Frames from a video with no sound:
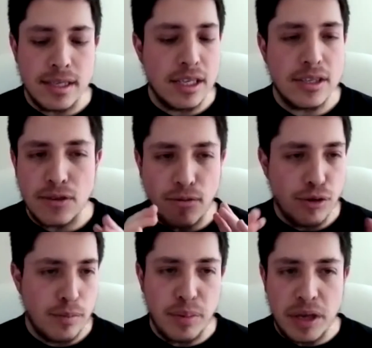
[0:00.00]
This is for
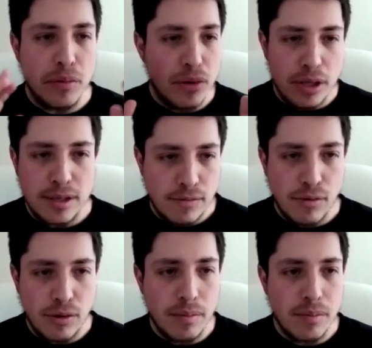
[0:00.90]
the people. This is for
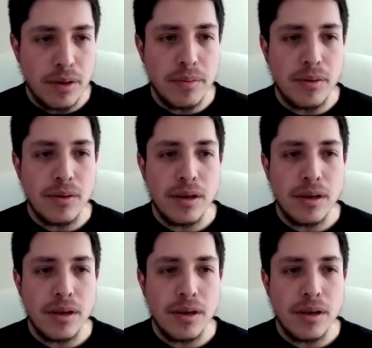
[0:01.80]
the people.